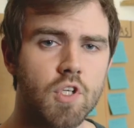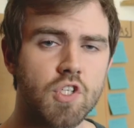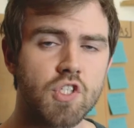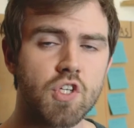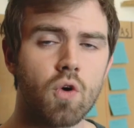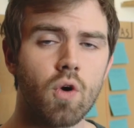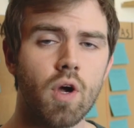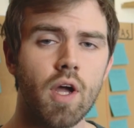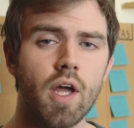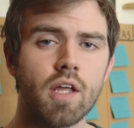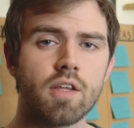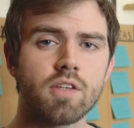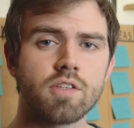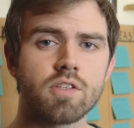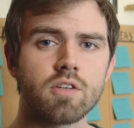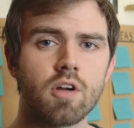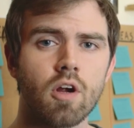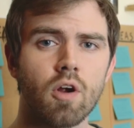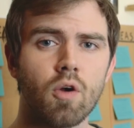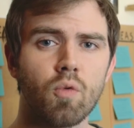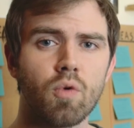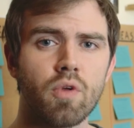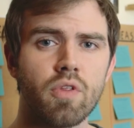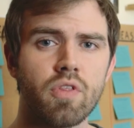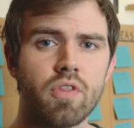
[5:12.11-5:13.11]
Let's go ahead and
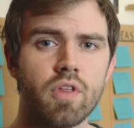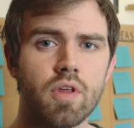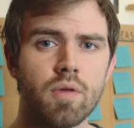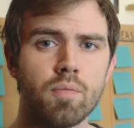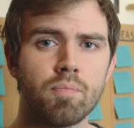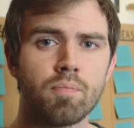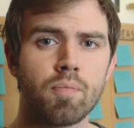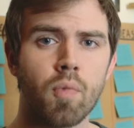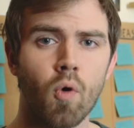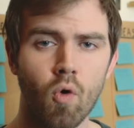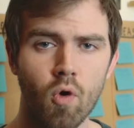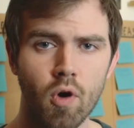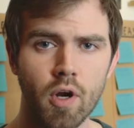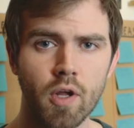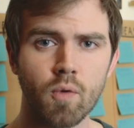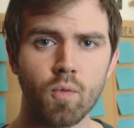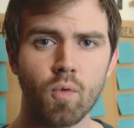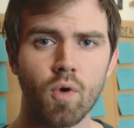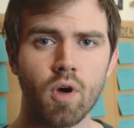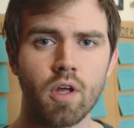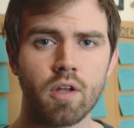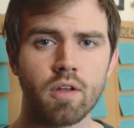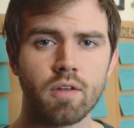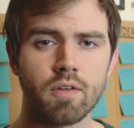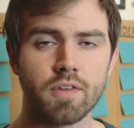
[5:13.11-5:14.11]
start with the boring
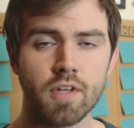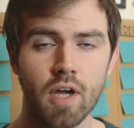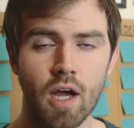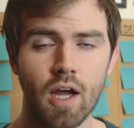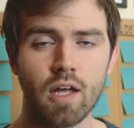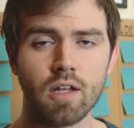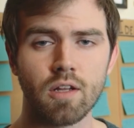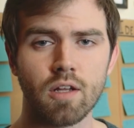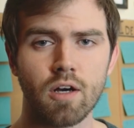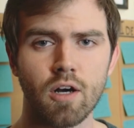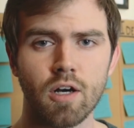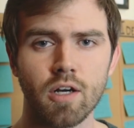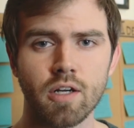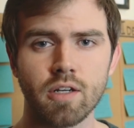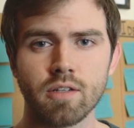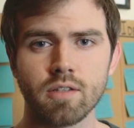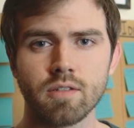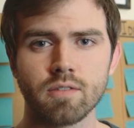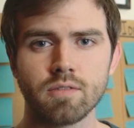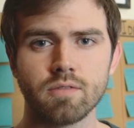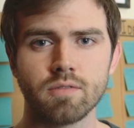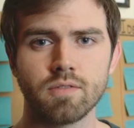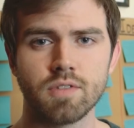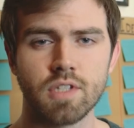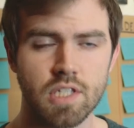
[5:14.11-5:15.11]
one, dialogue.
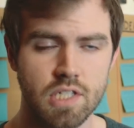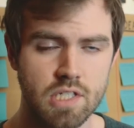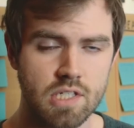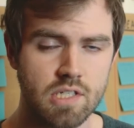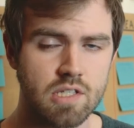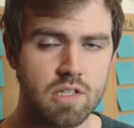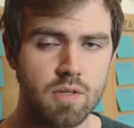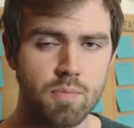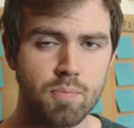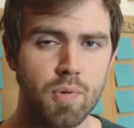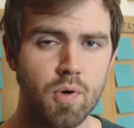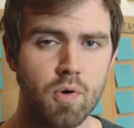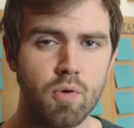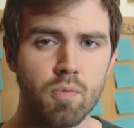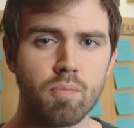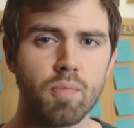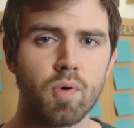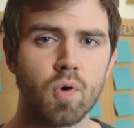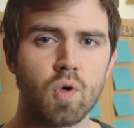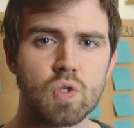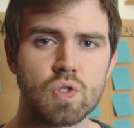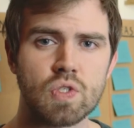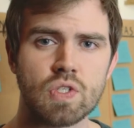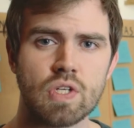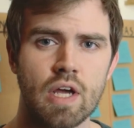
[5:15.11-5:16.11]
This is the boom
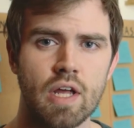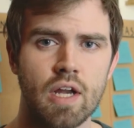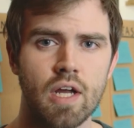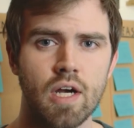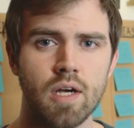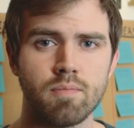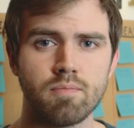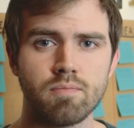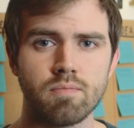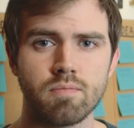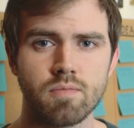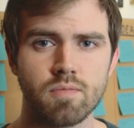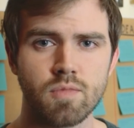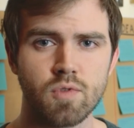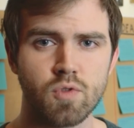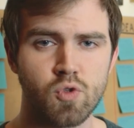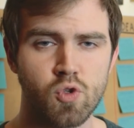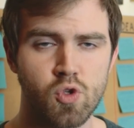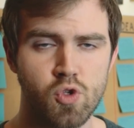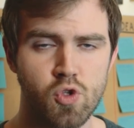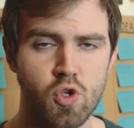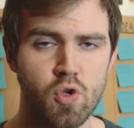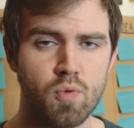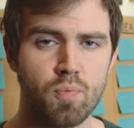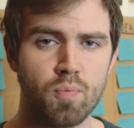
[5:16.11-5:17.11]
pole setup.
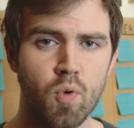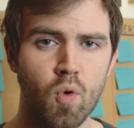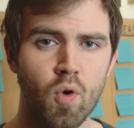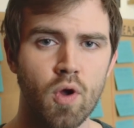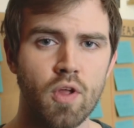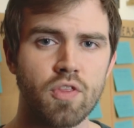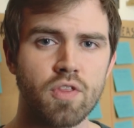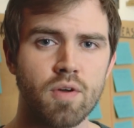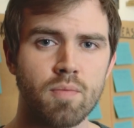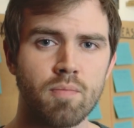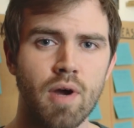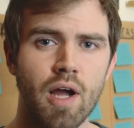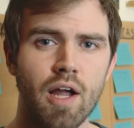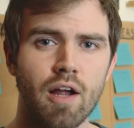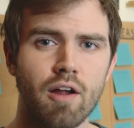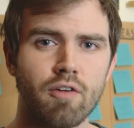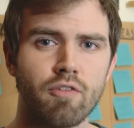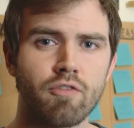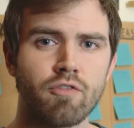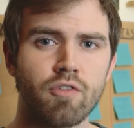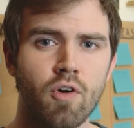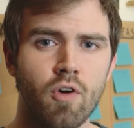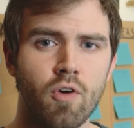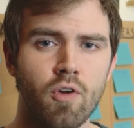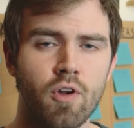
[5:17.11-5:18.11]
You point the
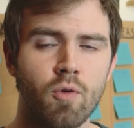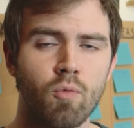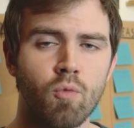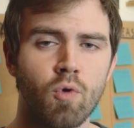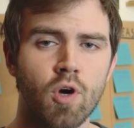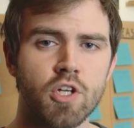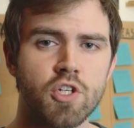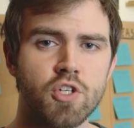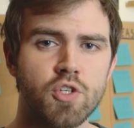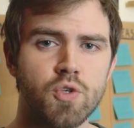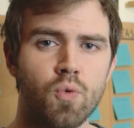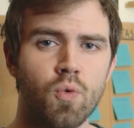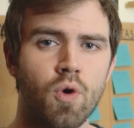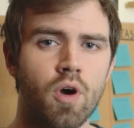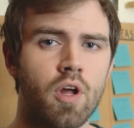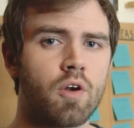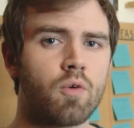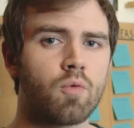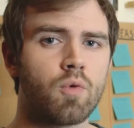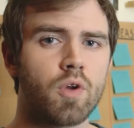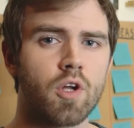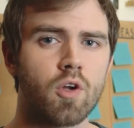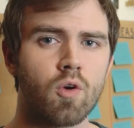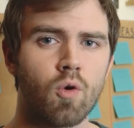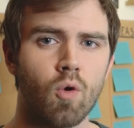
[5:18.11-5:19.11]
microphone at what you want to
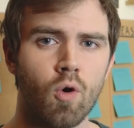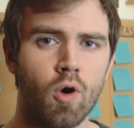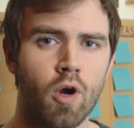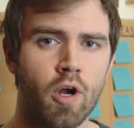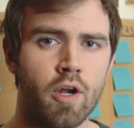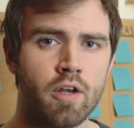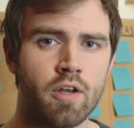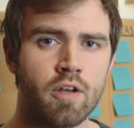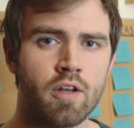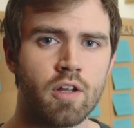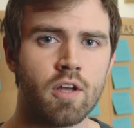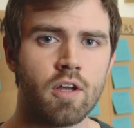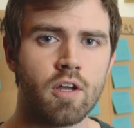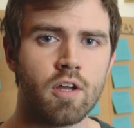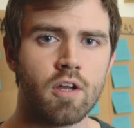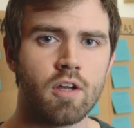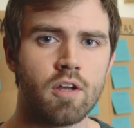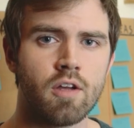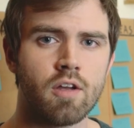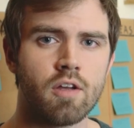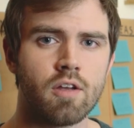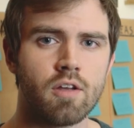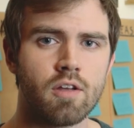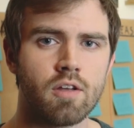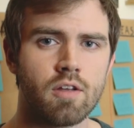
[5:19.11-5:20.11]
record.
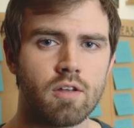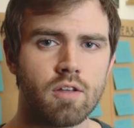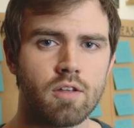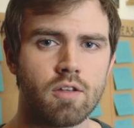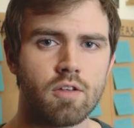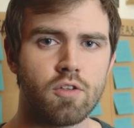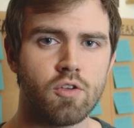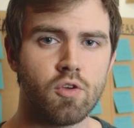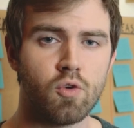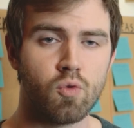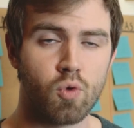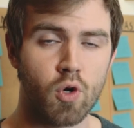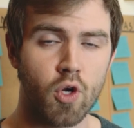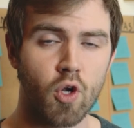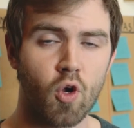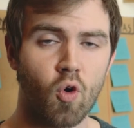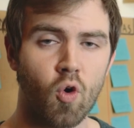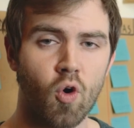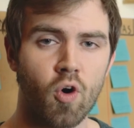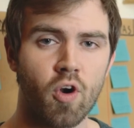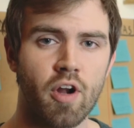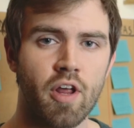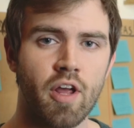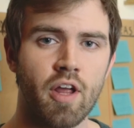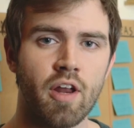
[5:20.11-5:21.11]
You
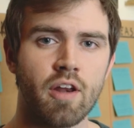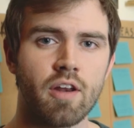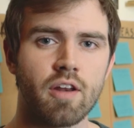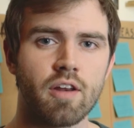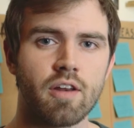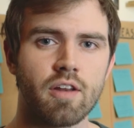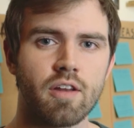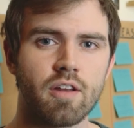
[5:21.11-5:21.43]
record it.